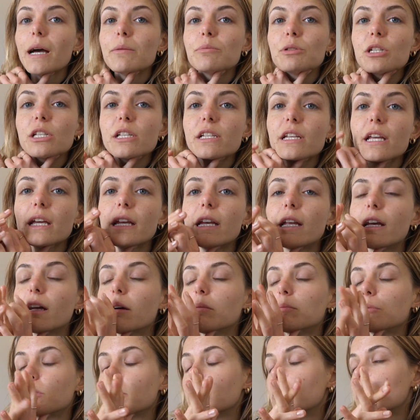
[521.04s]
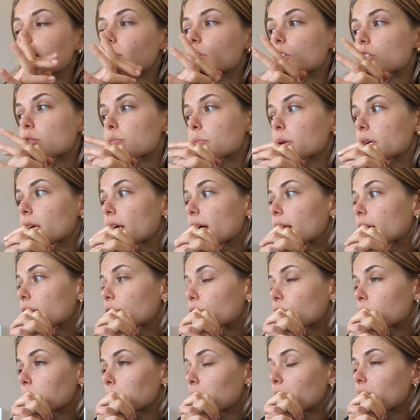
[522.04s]
just heating up some of the spaghetti
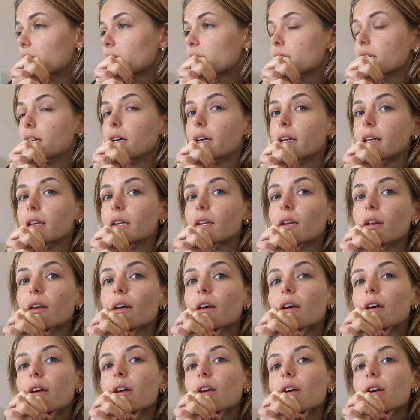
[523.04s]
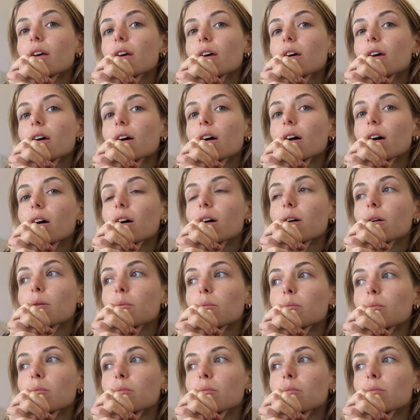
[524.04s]
from last night.
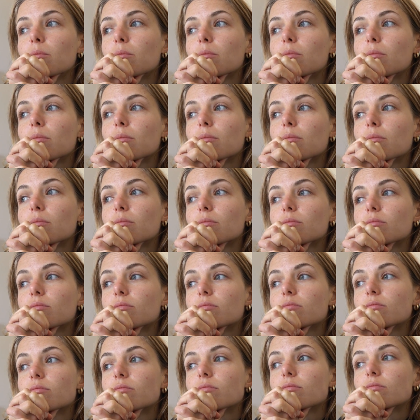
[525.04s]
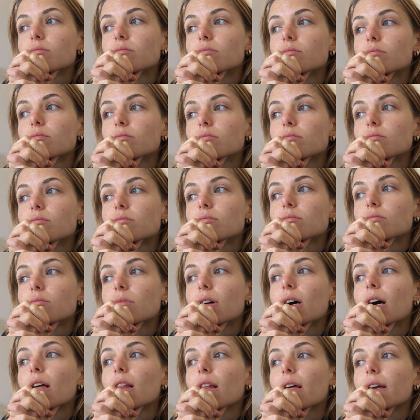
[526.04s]

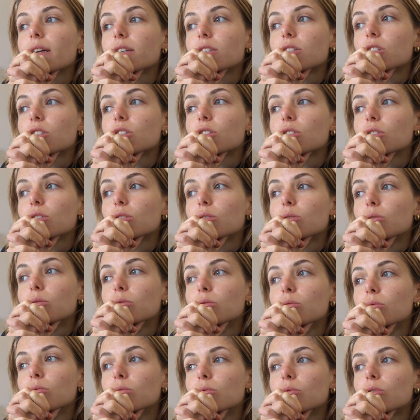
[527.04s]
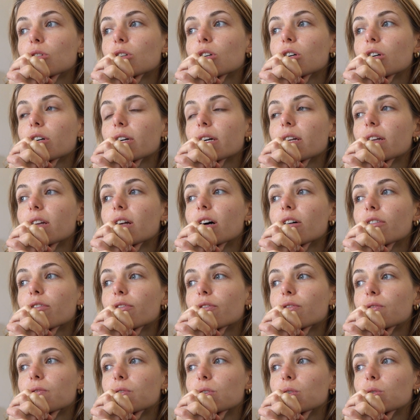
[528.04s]
I like to cook
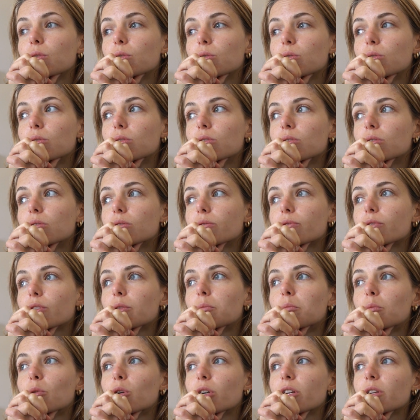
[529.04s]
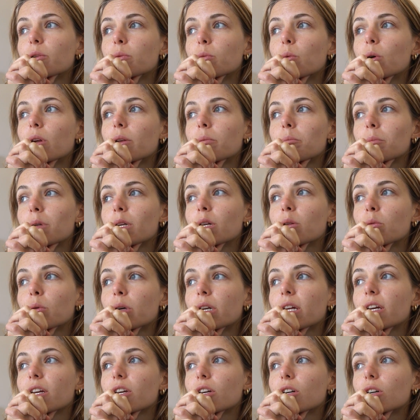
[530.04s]
enough food for more than one meal
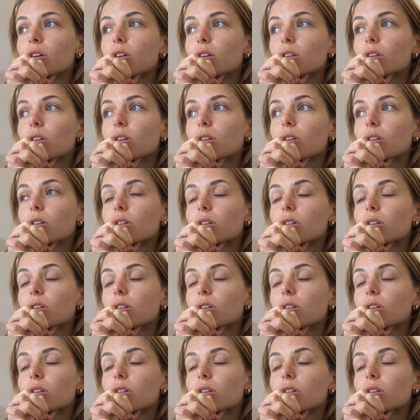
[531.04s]
when I cook.